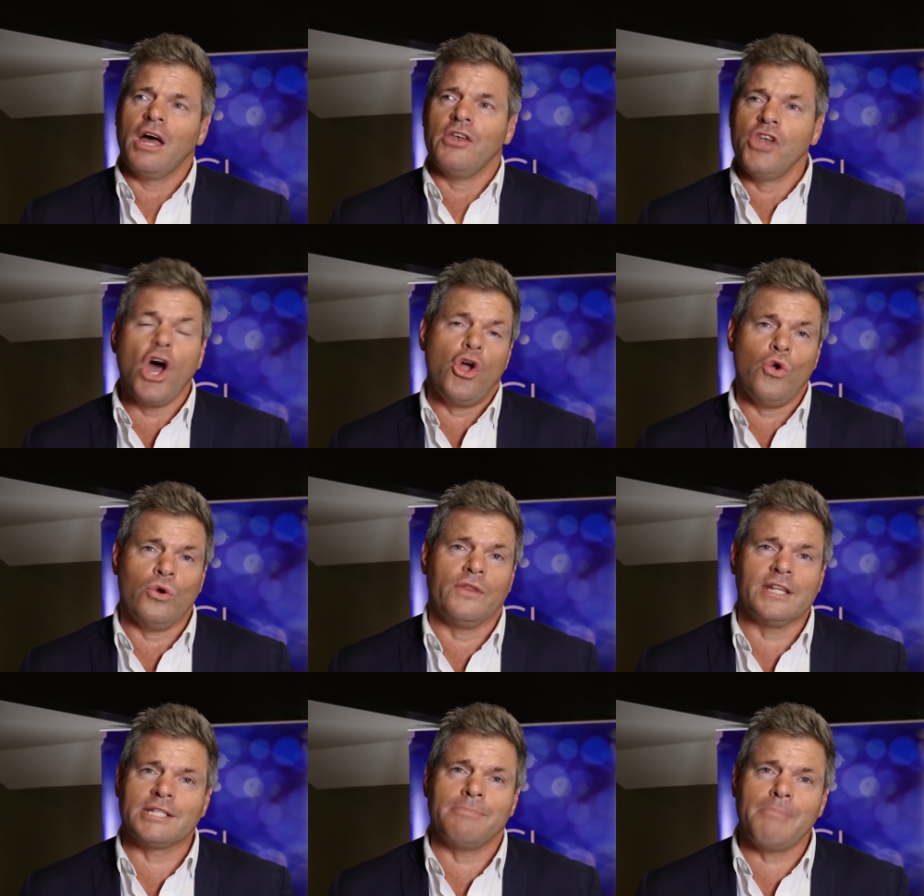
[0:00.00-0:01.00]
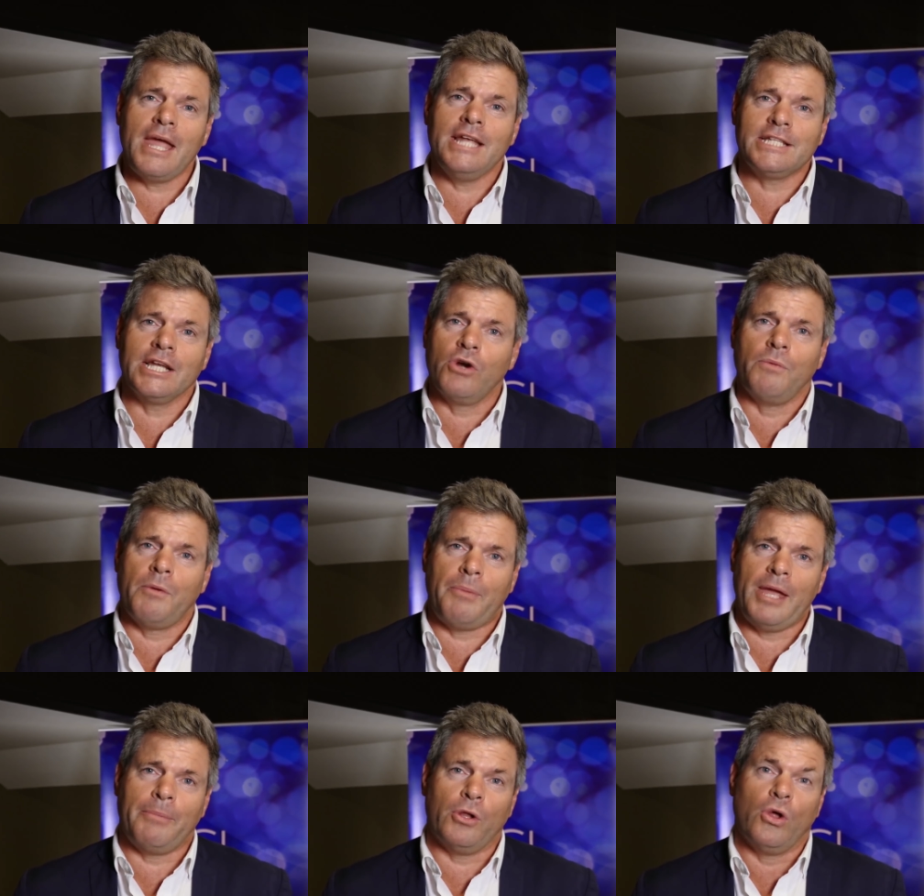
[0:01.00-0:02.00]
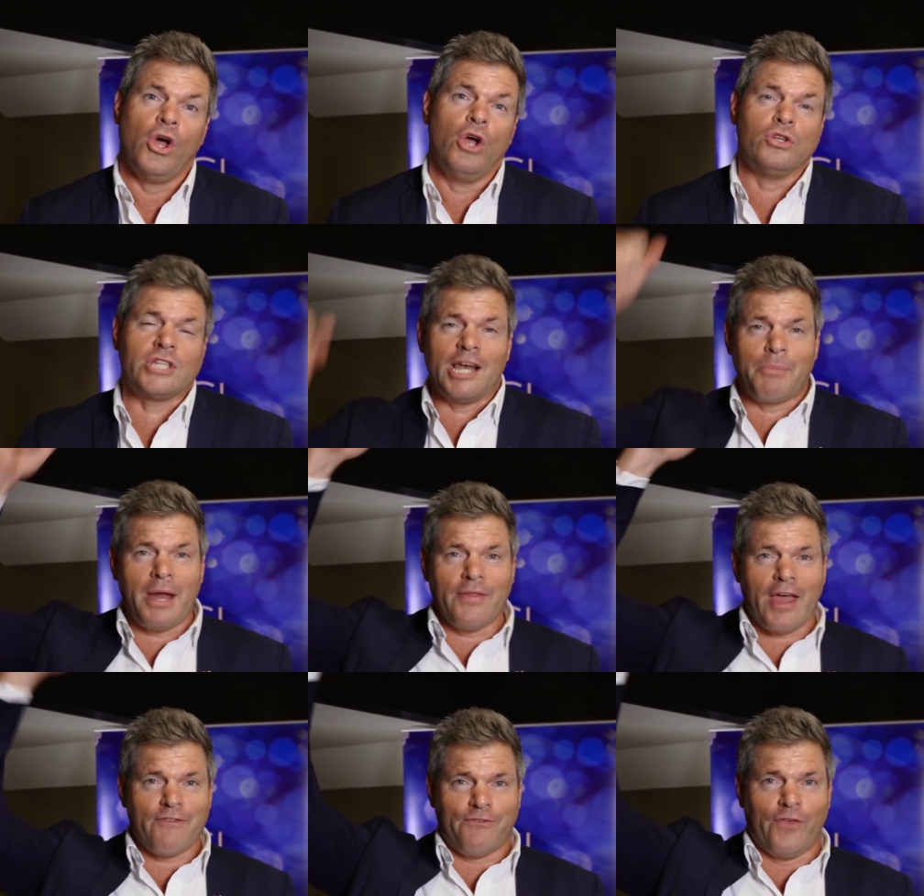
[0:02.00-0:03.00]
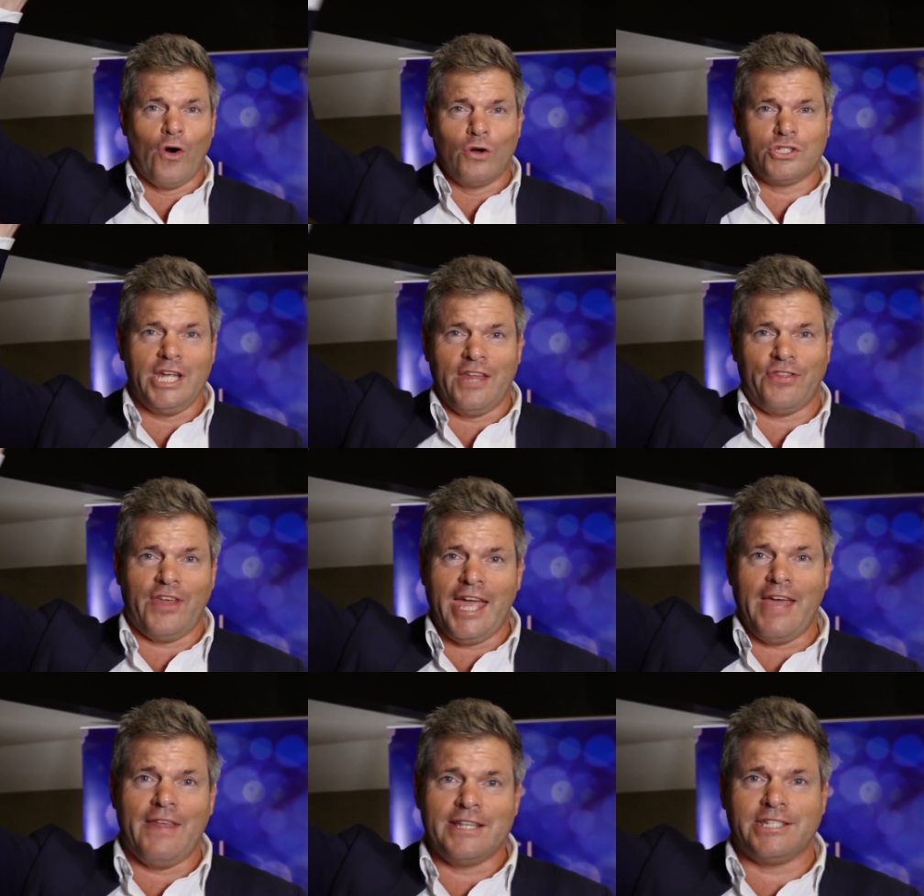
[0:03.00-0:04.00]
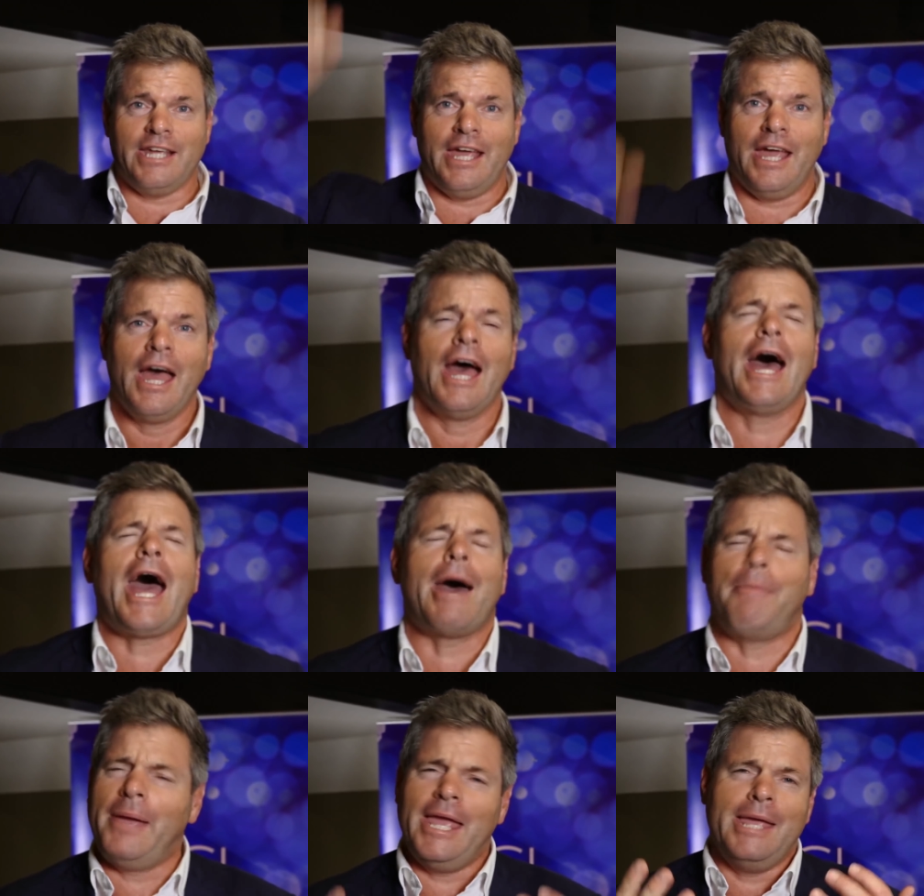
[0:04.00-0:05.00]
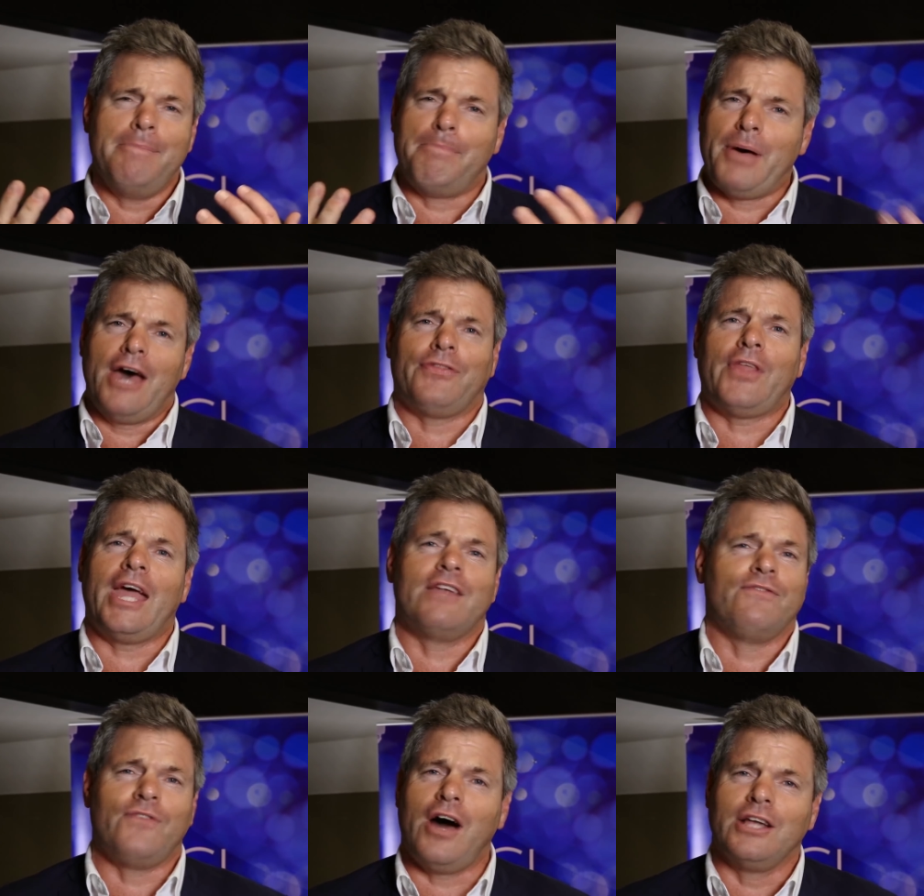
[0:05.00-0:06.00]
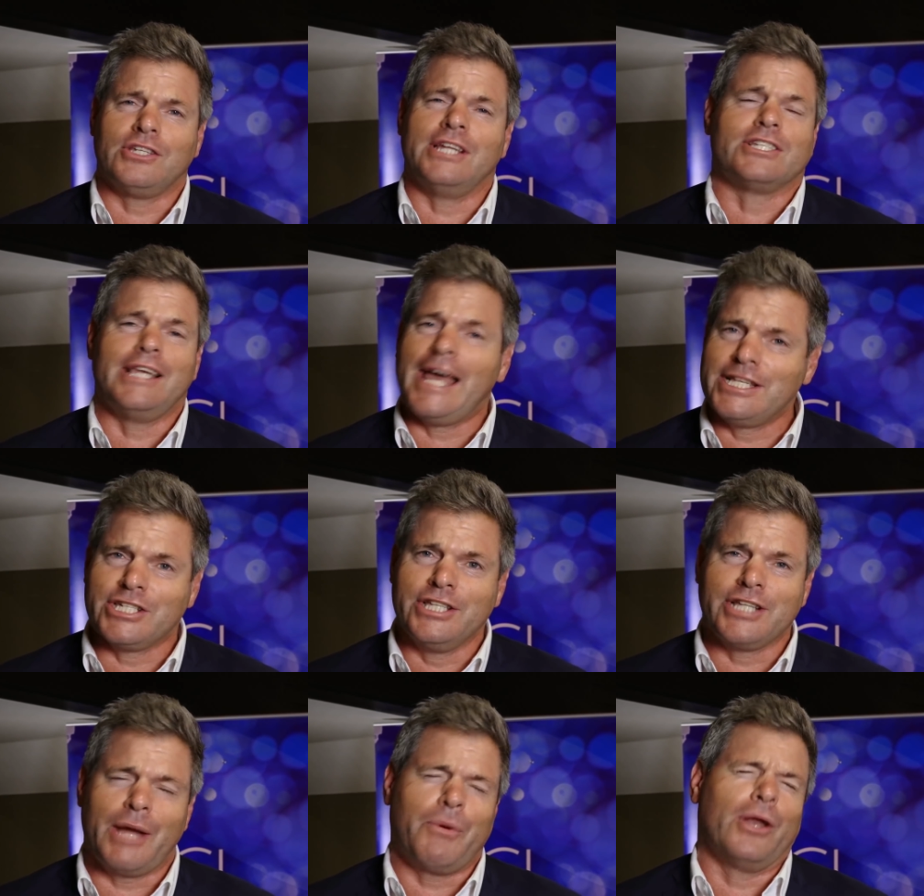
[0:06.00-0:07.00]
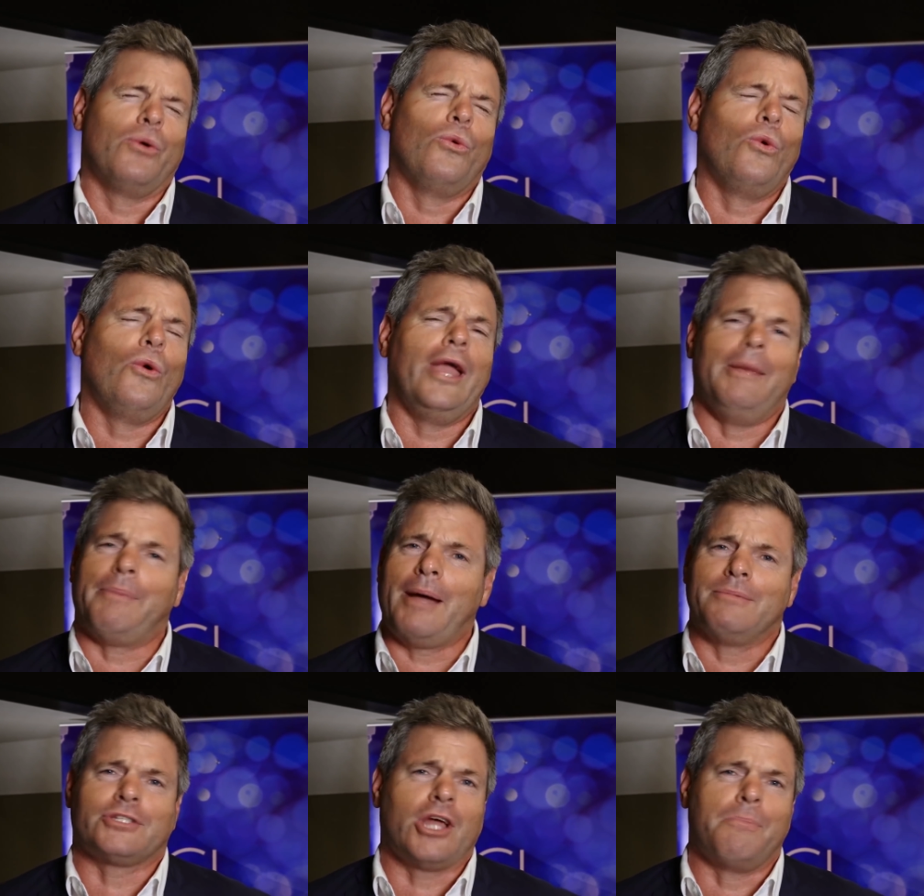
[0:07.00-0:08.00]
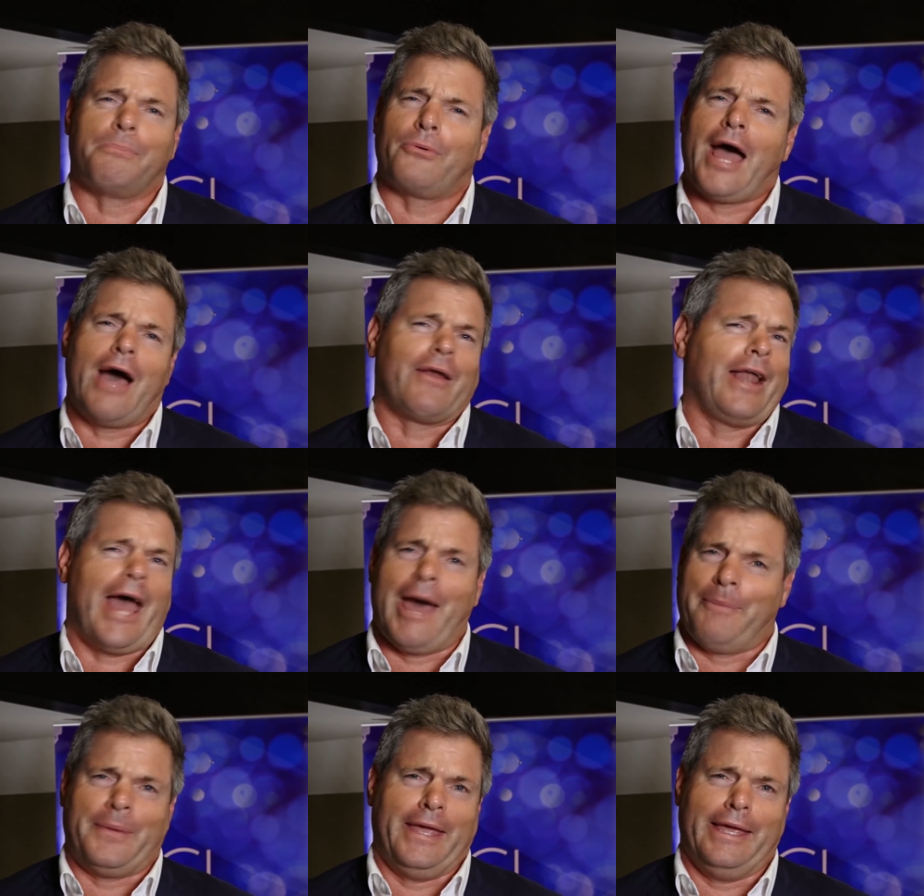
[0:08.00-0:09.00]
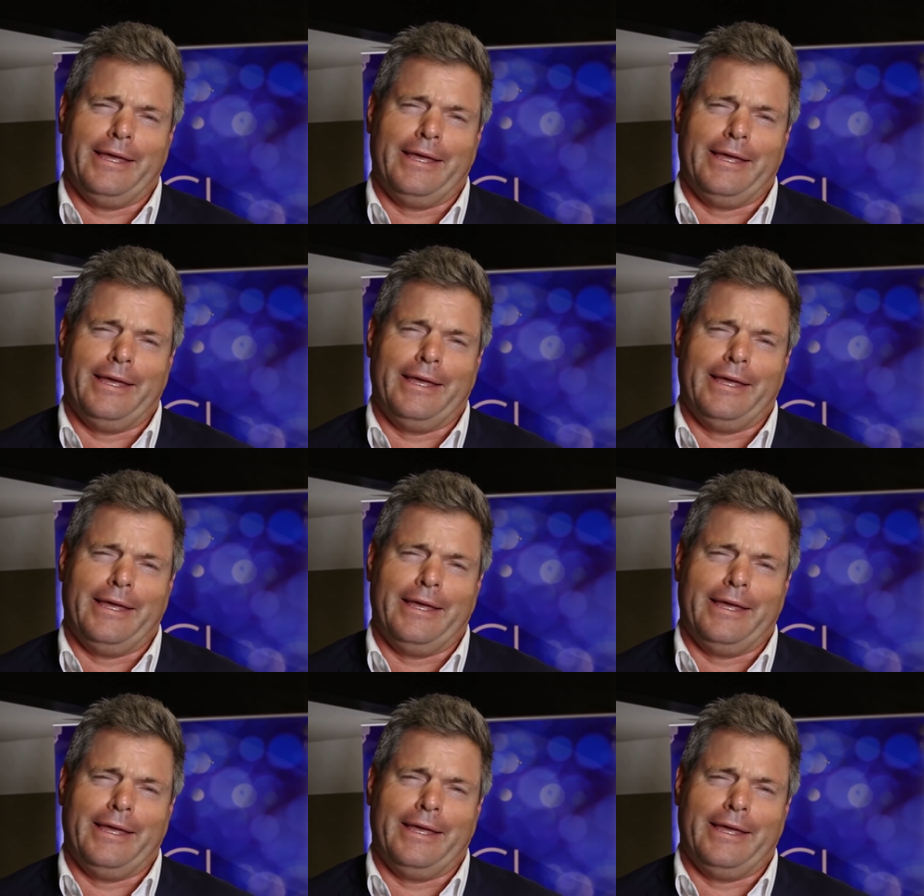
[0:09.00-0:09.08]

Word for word: uh, known this amazing group of people who celebrate their 40th year this year. Happy birthday, Advantage legends. I want to weep. I'm so proud and happy.